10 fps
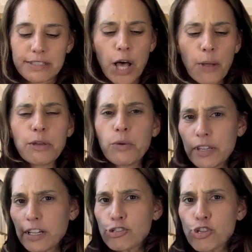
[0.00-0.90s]
tell me when
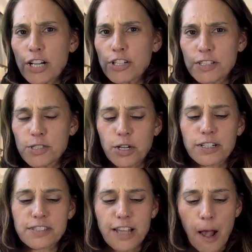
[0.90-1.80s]
the contractions start
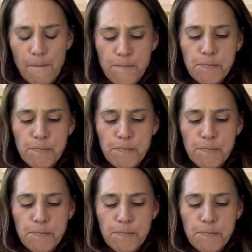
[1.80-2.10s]
and stop.